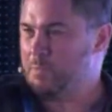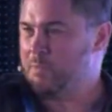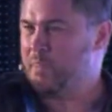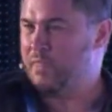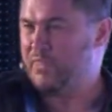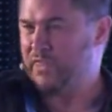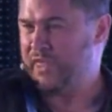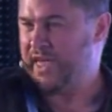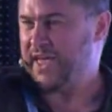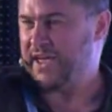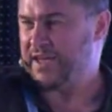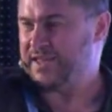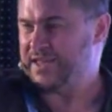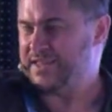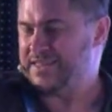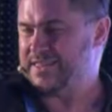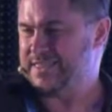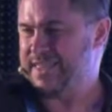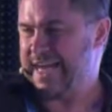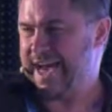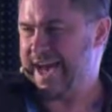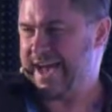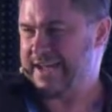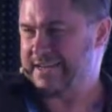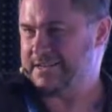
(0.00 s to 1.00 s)
think
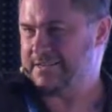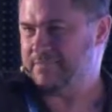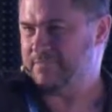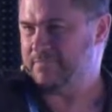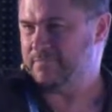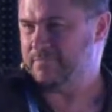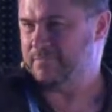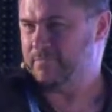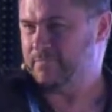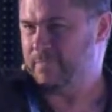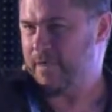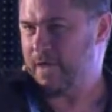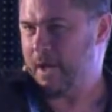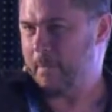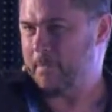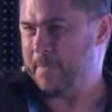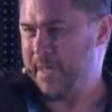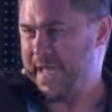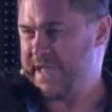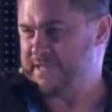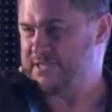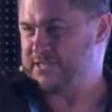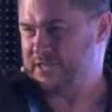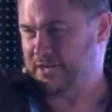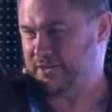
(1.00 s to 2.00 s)
that a
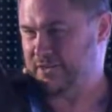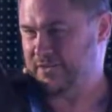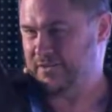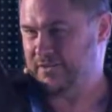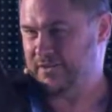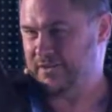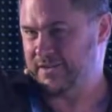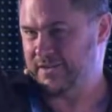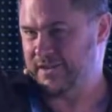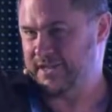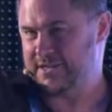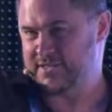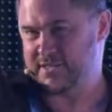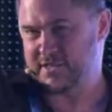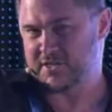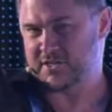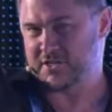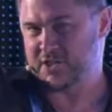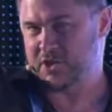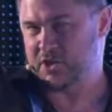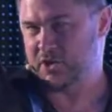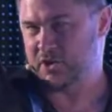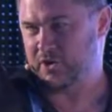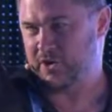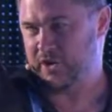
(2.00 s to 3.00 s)
pencil is a
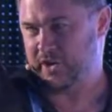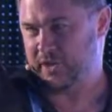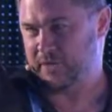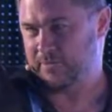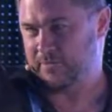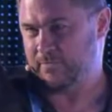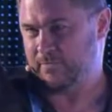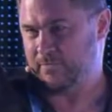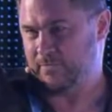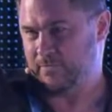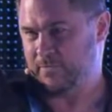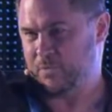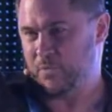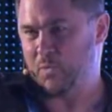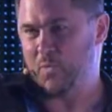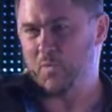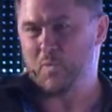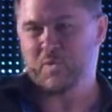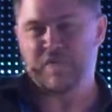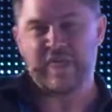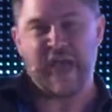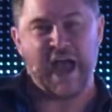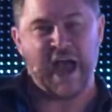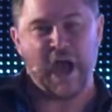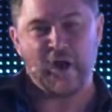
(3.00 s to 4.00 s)
security
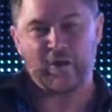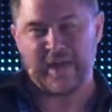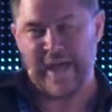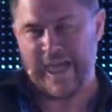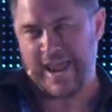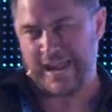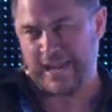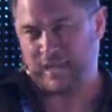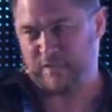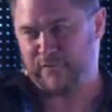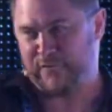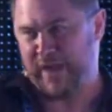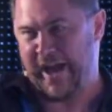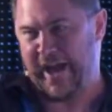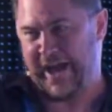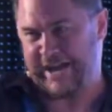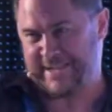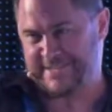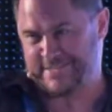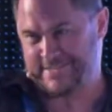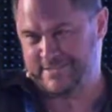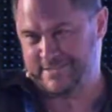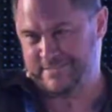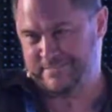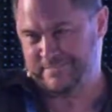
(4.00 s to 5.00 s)
without adding
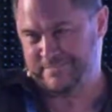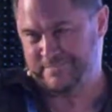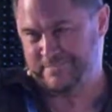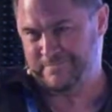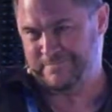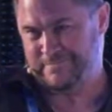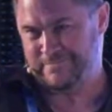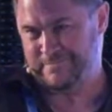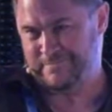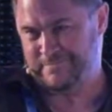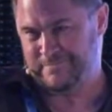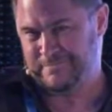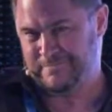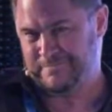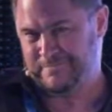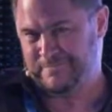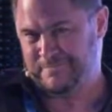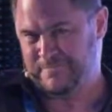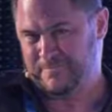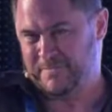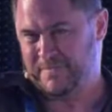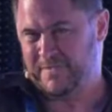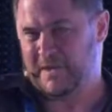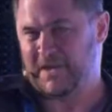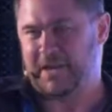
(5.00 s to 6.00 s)
facts?
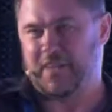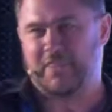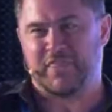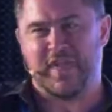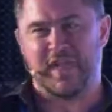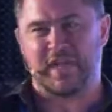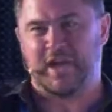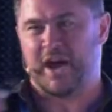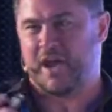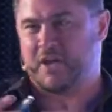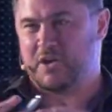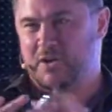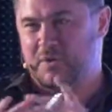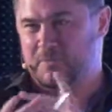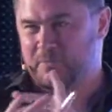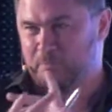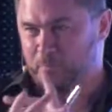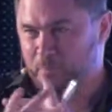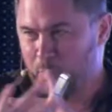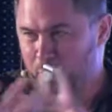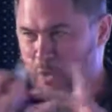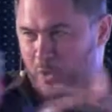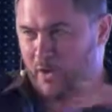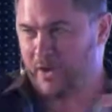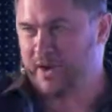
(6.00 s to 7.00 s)
Okay, thank God. You're
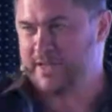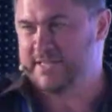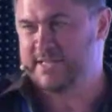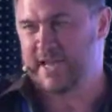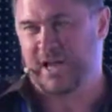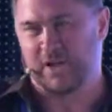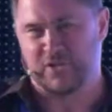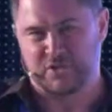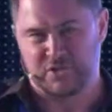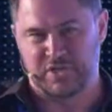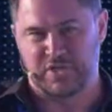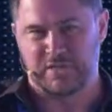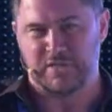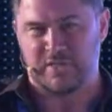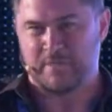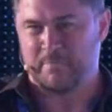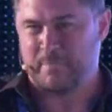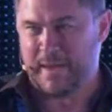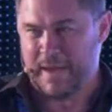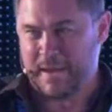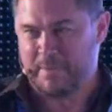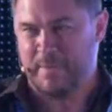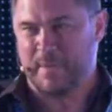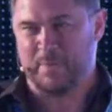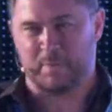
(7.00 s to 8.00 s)
more intelligent than
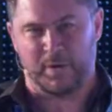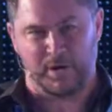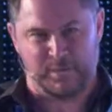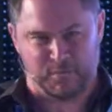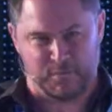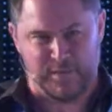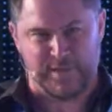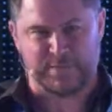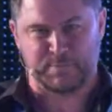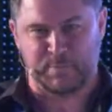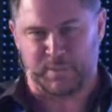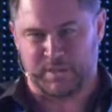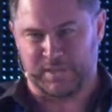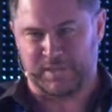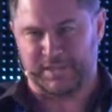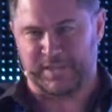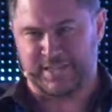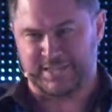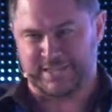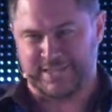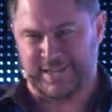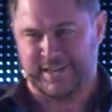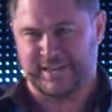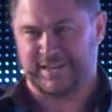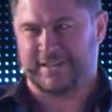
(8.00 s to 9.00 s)
many people on Facebook
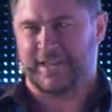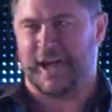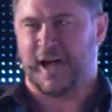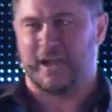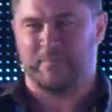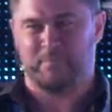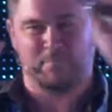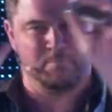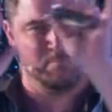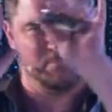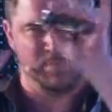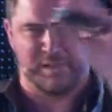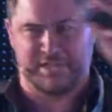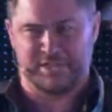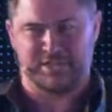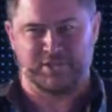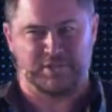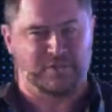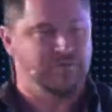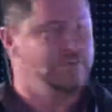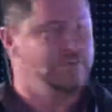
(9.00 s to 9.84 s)
and LinkedIn. God bless you.